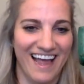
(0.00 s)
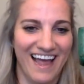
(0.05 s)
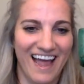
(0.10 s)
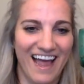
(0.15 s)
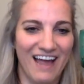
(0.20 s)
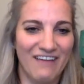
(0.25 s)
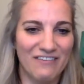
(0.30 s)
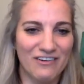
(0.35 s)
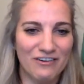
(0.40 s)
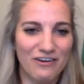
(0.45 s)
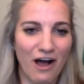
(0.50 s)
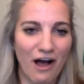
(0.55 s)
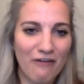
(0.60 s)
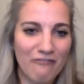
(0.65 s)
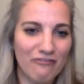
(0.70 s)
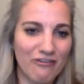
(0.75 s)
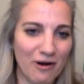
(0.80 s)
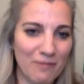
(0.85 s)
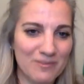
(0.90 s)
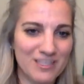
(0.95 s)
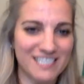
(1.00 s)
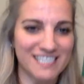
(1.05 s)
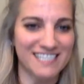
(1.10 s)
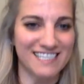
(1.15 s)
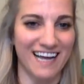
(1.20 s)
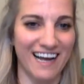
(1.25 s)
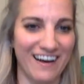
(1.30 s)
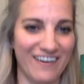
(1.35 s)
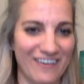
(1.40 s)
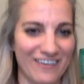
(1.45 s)
If you're not from the
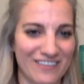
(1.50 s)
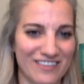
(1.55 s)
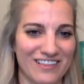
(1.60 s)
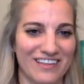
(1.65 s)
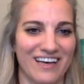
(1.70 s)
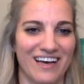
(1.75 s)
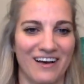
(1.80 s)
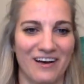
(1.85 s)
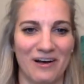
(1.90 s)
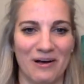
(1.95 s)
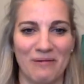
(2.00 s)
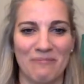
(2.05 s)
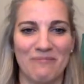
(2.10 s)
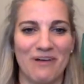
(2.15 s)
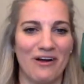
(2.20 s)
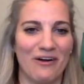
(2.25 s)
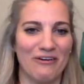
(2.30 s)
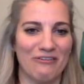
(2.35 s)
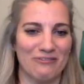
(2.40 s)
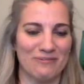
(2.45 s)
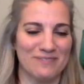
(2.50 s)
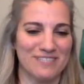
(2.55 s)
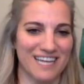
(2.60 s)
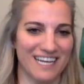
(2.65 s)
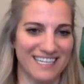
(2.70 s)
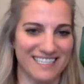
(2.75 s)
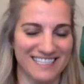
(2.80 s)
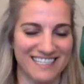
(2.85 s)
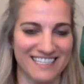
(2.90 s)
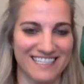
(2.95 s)
South or from
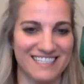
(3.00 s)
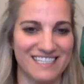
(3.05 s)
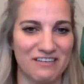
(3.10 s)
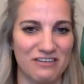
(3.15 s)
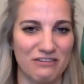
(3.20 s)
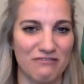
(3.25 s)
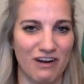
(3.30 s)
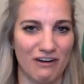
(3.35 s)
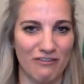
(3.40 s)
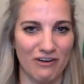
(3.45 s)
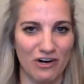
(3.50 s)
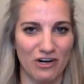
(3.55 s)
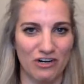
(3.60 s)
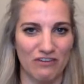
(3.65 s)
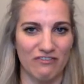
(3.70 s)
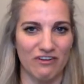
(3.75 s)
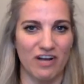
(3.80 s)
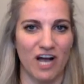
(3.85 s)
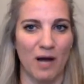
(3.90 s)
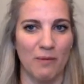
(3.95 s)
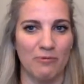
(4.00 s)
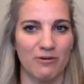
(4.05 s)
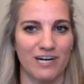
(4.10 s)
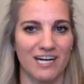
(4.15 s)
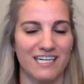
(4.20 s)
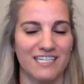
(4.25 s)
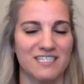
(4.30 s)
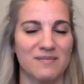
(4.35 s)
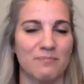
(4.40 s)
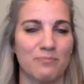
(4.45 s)
Texas and you've never heard of a copperhead,
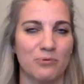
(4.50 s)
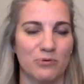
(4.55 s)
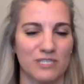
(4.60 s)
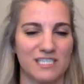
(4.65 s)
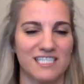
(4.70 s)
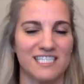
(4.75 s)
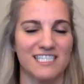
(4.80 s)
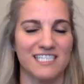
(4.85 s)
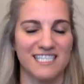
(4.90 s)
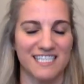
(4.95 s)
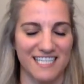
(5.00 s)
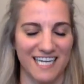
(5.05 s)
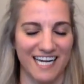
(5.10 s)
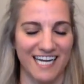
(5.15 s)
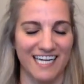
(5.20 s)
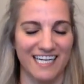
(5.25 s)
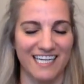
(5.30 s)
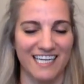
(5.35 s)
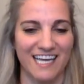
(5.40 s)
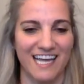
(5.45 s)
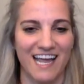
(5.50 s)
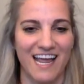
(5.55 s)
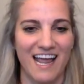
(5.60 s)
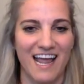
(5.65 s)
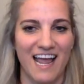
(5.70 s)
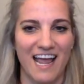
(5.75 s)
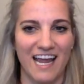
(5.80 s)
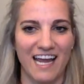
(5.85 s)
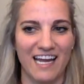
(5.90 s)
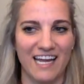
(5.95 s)
it's a poisonous snake.
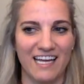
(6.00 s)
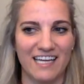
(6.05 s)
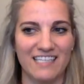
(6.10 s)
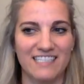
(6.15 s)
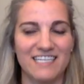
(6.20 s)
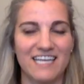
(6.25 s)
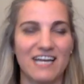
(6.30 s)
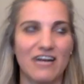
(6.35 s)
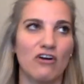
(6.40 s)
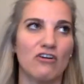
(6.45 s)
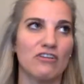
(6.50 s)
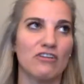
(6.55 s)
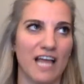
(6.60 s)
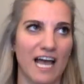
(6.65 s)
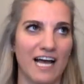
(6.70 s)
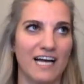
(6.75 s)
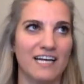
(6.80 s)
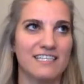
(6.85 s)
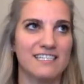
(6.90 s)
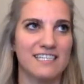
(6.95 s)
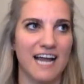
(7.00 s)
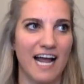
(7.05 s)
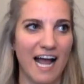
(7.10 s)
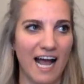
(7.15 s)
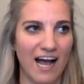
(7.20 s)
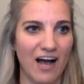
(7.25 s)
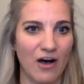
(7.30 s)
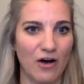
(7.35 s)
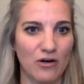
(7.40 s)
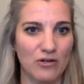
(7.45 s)
And at our last
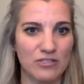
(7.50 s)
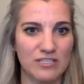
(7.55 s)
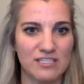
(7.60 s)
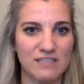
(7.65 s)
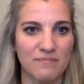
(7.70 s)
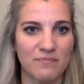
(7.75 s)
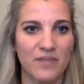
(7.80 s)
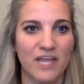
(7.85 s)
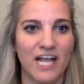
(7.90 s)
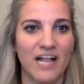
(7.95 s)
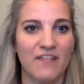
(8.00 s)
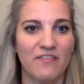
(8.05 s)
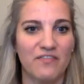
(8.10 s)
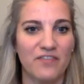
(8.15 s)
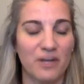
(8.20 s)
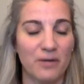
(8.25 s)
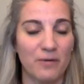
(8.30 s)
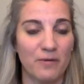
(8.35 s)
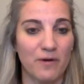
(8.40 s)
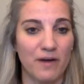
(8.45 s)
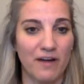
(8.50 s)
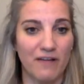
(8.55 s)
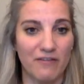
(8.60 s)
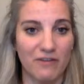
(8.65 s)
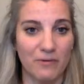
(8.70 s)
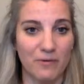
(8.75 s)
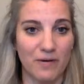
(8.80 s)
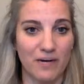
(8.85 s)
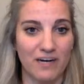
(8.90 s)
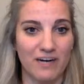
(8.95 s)
house, they were
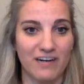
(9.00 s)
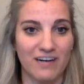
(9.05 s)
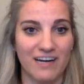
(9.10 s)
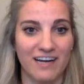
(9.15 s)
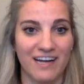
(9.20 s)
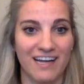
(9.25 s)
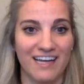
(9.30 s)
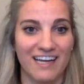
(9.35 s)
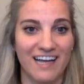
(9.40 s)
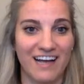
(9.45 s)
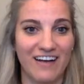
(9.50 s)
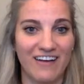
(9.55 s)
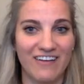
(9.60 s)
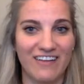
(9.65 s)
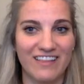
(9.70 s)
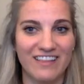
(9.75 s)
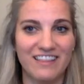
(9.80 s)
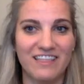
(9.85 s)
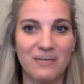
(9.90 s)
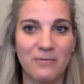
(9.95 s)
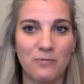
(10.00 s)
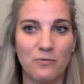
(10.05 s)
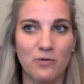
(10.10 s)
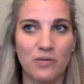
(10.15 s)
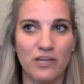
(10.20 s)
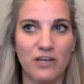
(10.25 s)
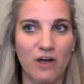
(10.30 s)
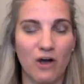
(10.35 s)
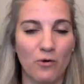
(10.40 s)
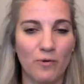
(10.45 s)
everywhere. Now, were they
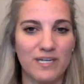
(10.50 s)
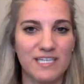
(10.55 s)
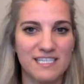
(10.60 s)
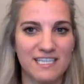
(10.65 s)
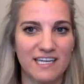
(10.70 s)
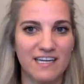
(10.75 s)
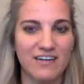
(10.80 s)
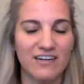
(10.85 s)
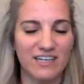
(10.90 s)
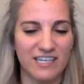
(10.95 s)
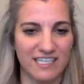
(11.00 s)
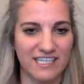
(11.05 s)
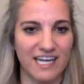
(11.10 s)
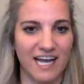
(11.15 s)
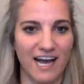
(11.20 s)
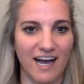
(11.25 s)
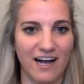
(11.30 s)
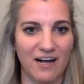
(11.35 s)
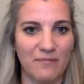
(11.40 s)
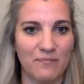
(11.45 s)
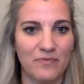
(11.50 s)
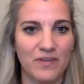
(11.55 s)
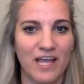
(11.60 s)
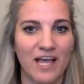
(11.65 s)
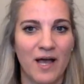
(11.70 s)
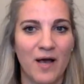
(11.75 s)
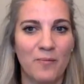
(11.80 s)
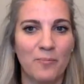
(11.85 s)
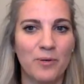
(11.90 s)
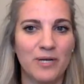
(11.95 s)
always there? Yeah.
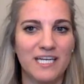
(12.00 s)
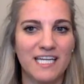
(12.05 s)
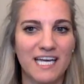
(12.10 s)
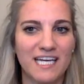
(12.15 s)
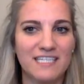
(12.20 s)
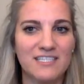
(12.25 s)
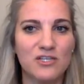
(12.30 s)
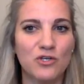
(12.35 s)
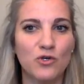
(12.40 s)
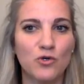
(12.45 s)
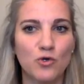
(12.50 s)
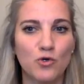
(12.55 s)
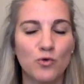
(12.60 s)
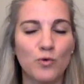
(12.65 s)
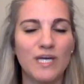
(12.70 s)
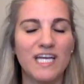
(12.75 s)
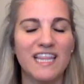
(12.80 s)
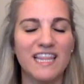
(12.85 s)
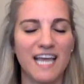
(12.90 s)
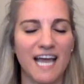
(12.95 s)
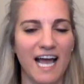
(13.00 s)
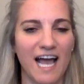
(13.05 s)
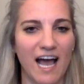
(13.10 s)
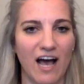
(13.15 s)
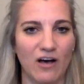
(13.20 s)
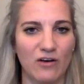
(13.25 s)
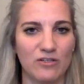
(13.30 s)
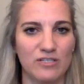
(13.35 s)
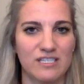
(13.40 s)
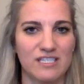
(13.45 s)
But guess who in the
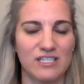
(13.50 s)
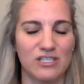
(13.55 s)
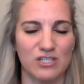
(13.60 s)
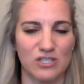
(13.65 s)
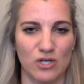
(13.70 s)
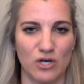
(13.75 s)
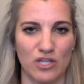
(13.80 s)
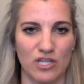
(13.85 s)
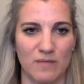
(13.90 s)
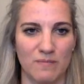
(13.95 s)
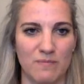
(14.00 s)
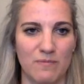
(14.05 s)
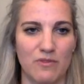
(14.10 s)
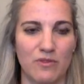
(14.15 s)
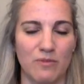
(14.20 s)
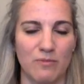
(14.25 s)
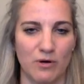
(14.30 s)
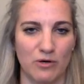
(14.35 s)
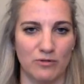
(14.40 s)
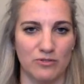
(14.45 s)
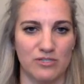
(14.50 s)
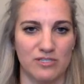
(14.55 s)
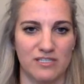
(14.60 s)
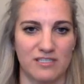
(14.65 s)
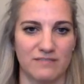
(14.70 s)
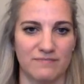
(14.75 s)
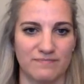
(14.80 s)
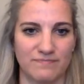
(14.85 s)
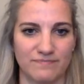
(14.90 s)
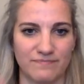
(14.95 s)
house saw them the most?